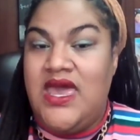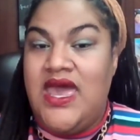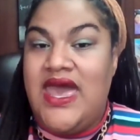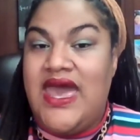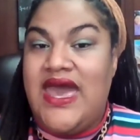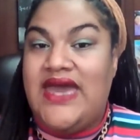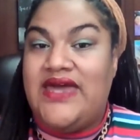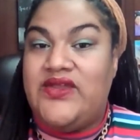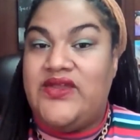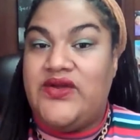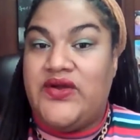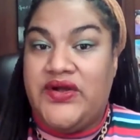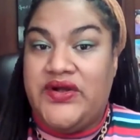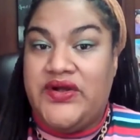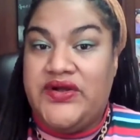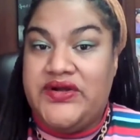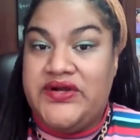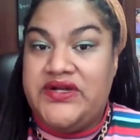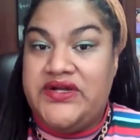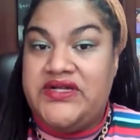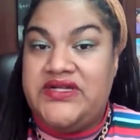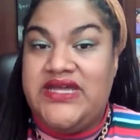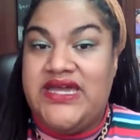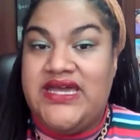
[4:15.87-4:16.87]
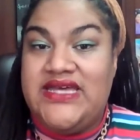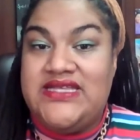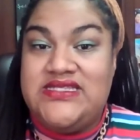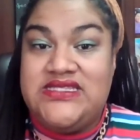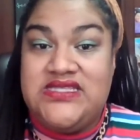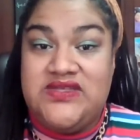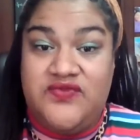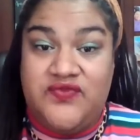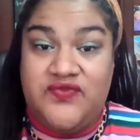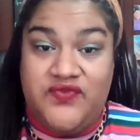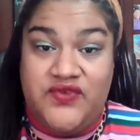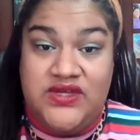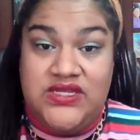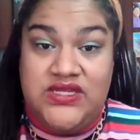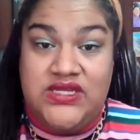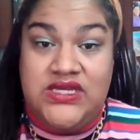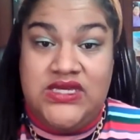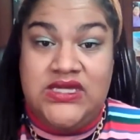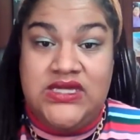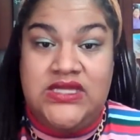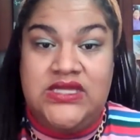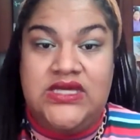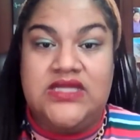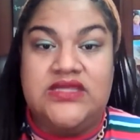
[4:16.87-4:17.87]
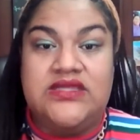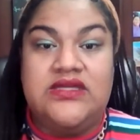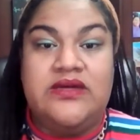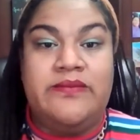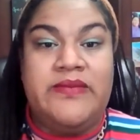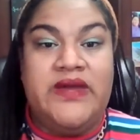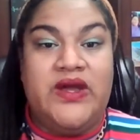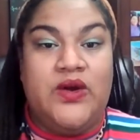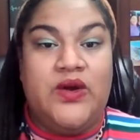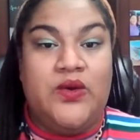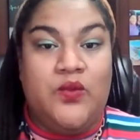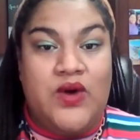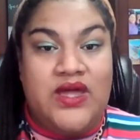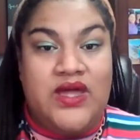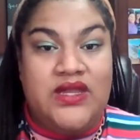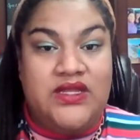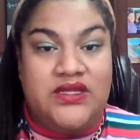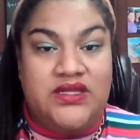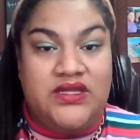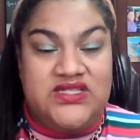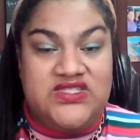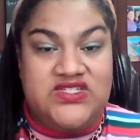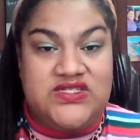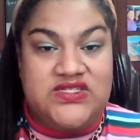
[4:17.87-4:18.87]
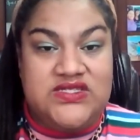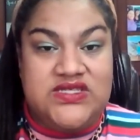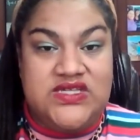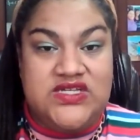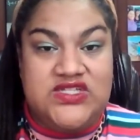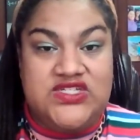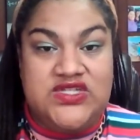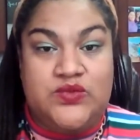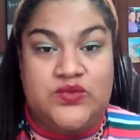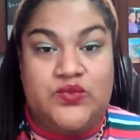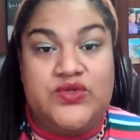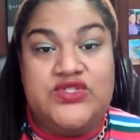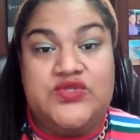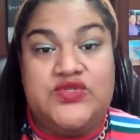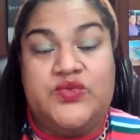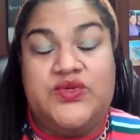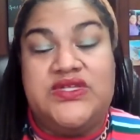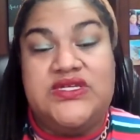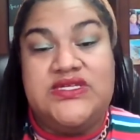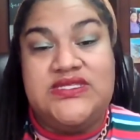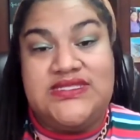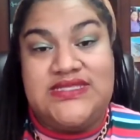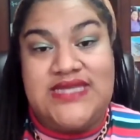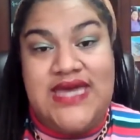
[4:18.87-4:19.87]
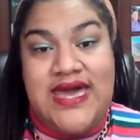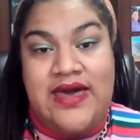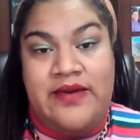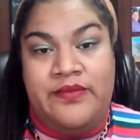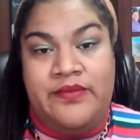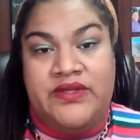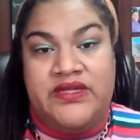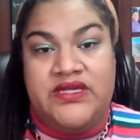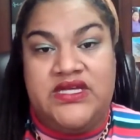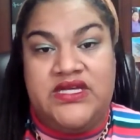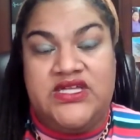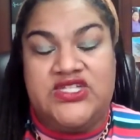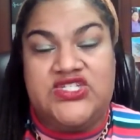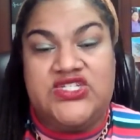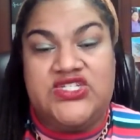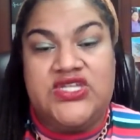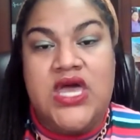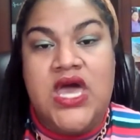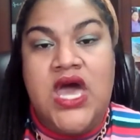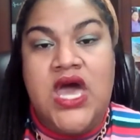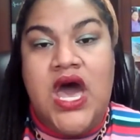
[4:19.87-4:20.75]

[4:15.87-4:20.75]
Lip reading: had heard and defeated the marijuana legislation, which would establish